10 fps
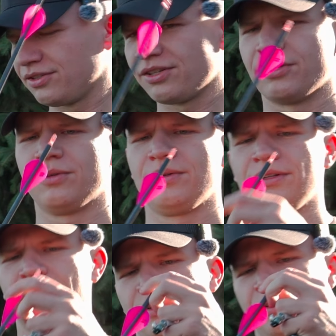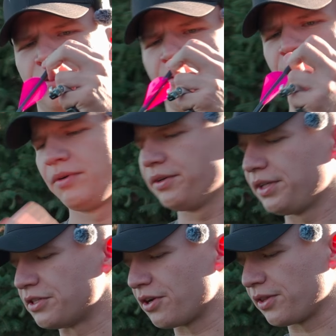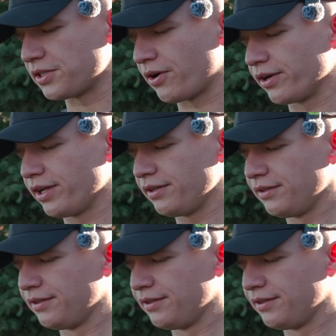So we're released on the target.